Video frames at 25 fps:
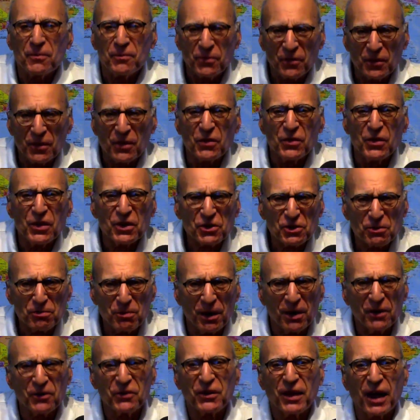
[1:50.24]
this
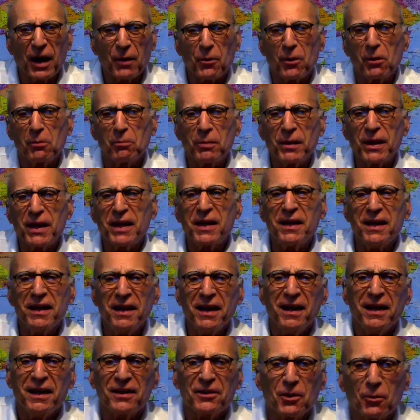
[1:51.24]
month I will be
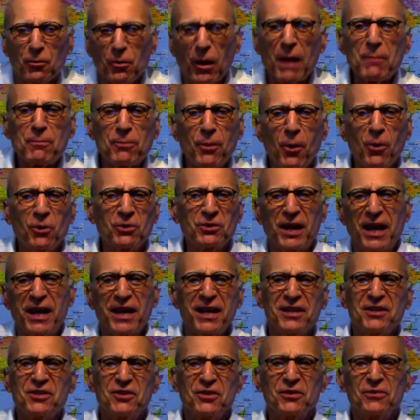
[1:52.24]
the ripe old
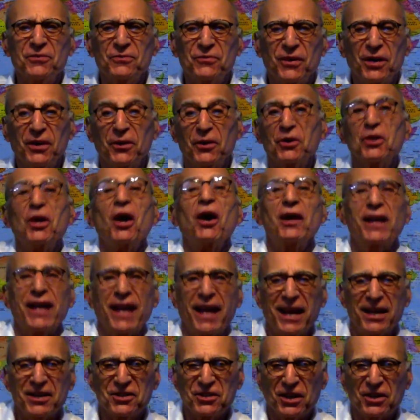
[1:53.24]
age of, young
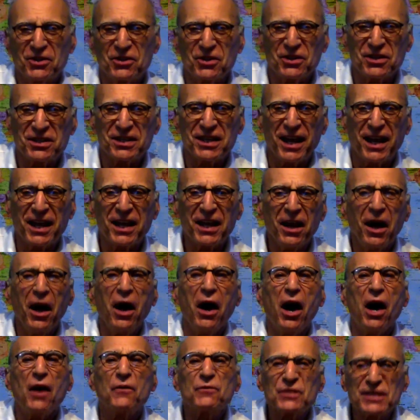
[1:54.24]
age, I should say,
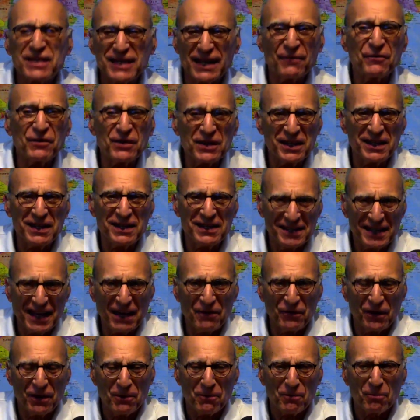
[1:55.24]
of
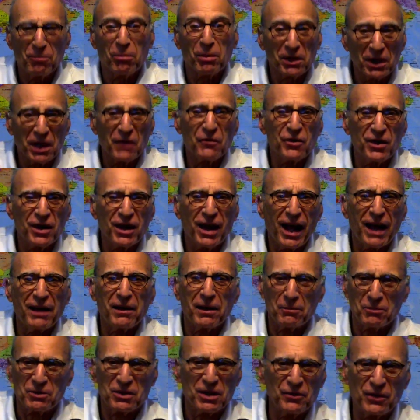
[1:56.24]
77. Believe it or not,
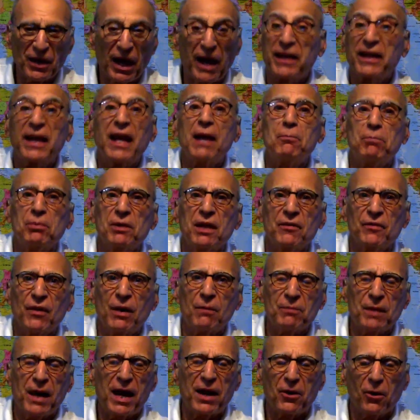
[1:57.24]
I'm 70. I can't believe
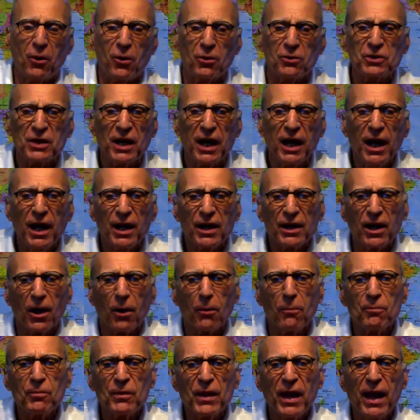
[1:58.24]
I'm that old, you
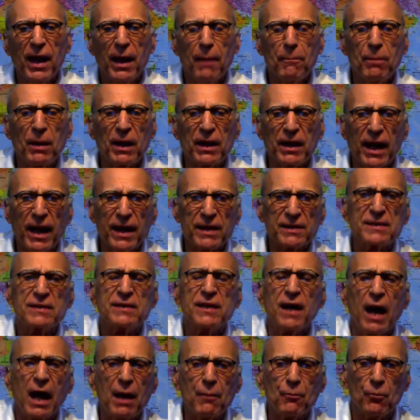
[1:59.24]
know. But as
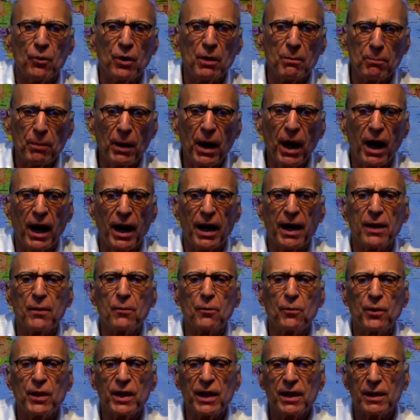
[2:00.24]
time went by,
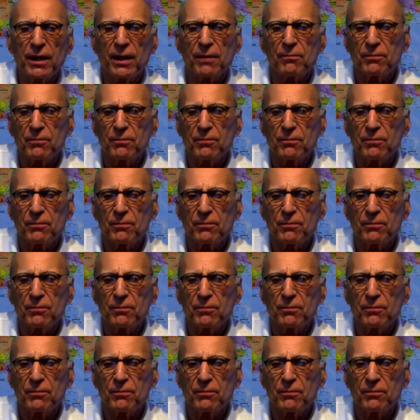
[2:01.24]
a